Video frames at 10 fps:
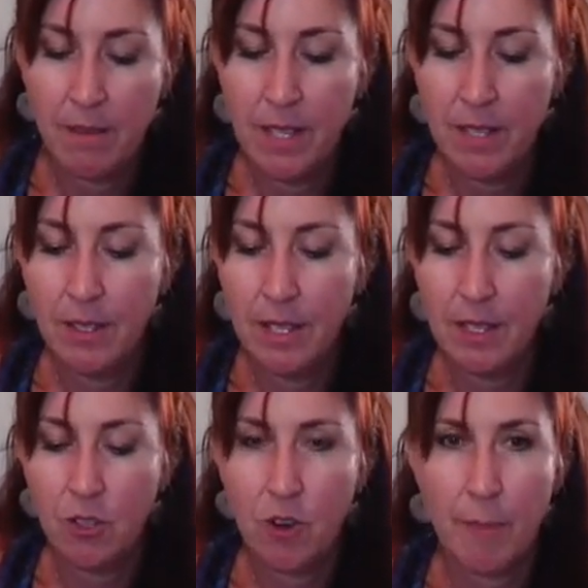This
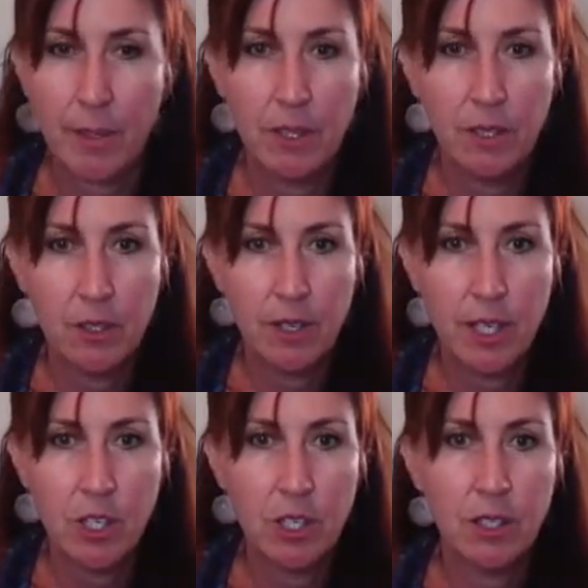is Tropical
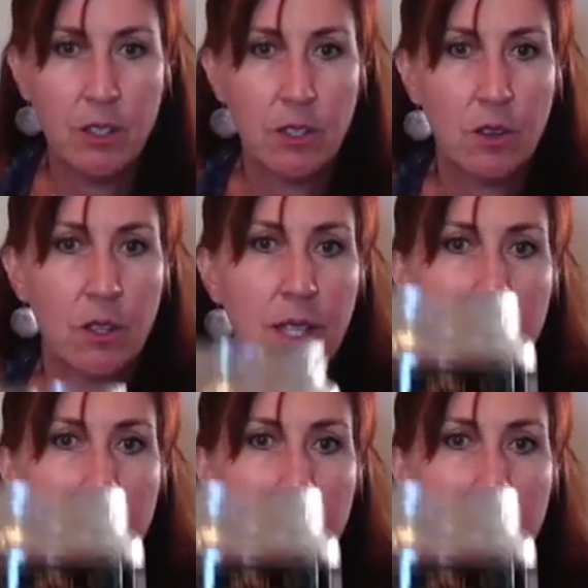Traditions Gold